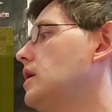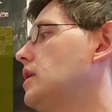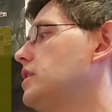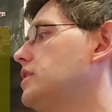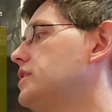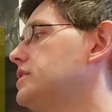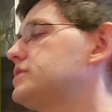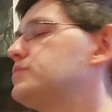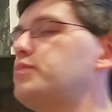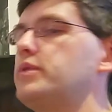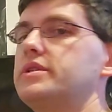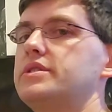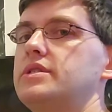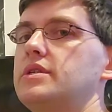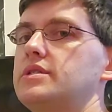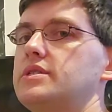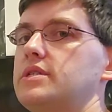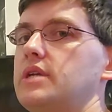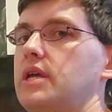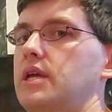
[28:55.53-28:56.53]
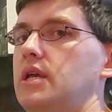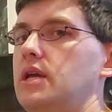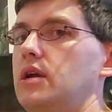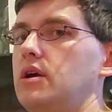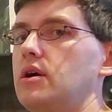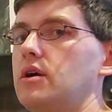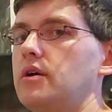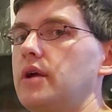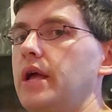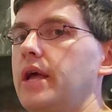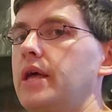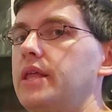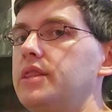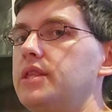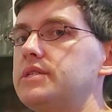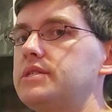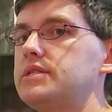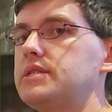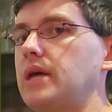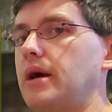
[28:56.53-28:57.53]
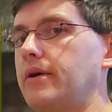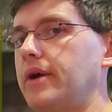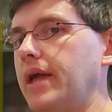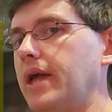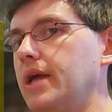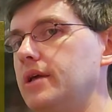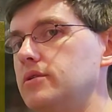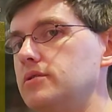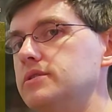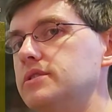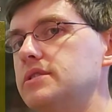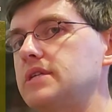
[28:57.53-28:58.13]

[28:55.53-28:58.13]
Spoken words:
This brings us to here, and this is how I handled